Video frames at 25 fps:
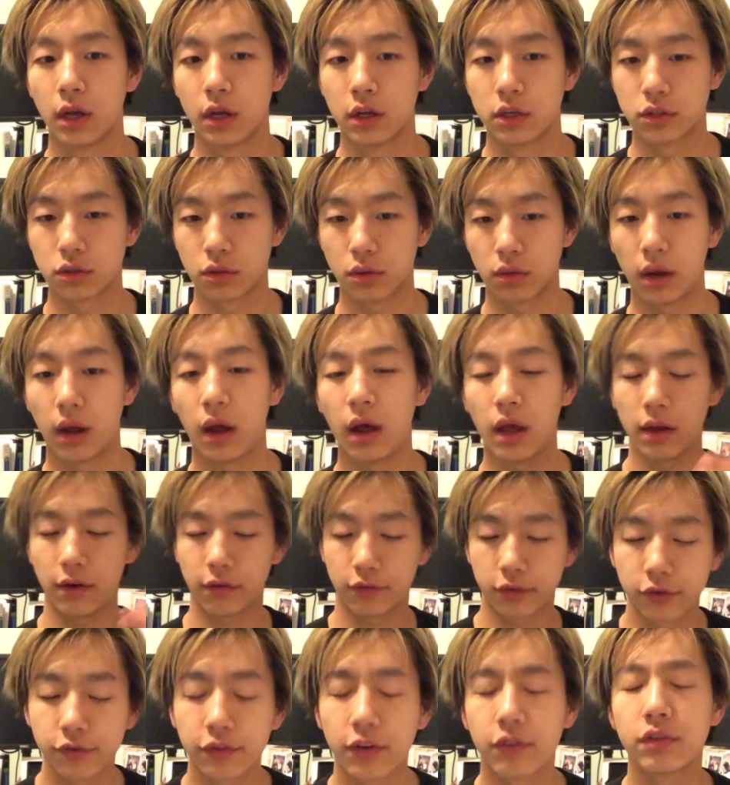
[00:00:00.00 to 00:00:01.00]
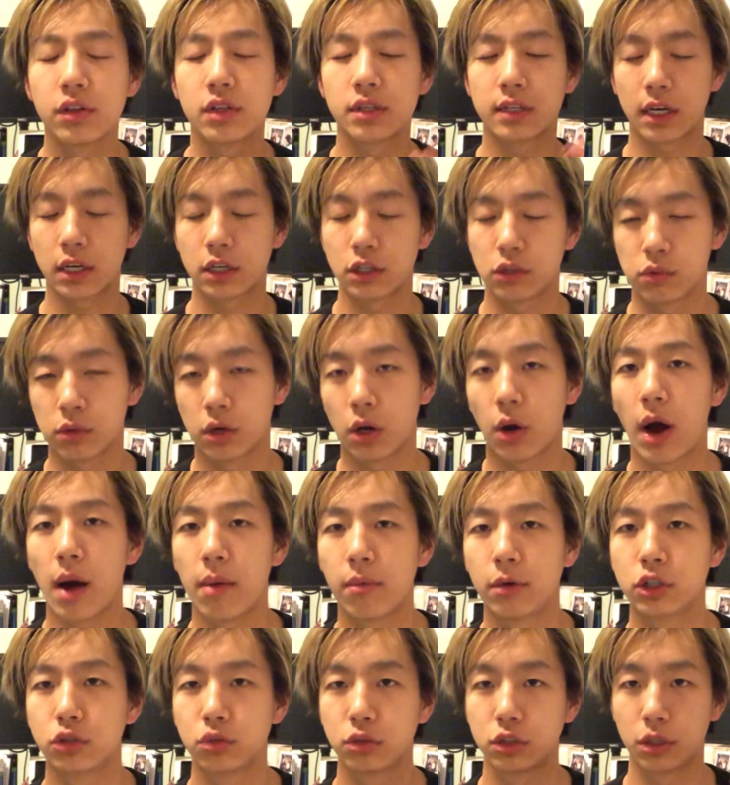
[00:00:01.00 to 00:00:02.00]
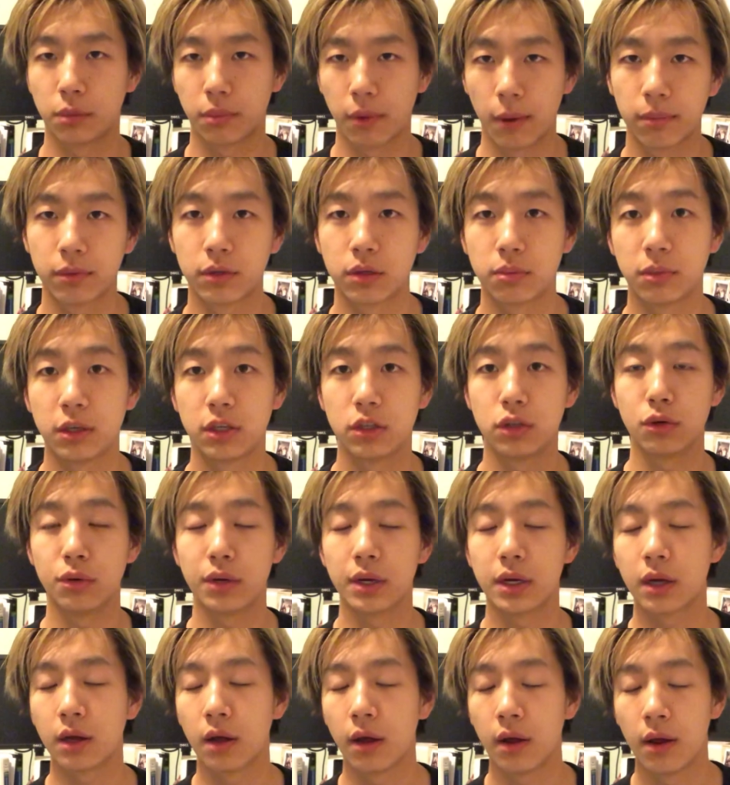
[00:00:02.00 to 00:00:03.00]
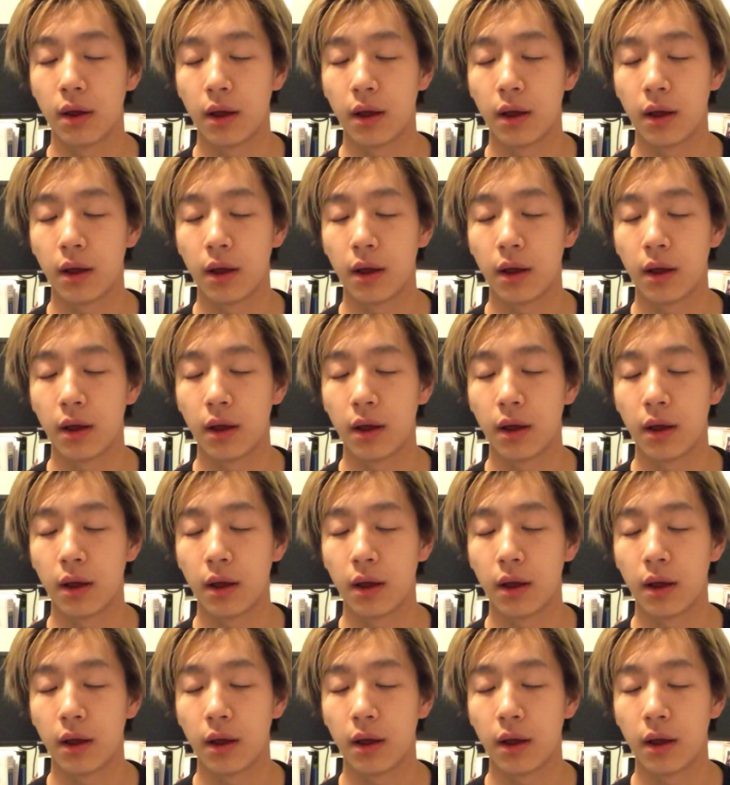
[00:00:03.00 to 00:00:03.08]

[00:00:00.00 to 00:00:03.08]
So every 15 seconds we know how much we should be able to be doing,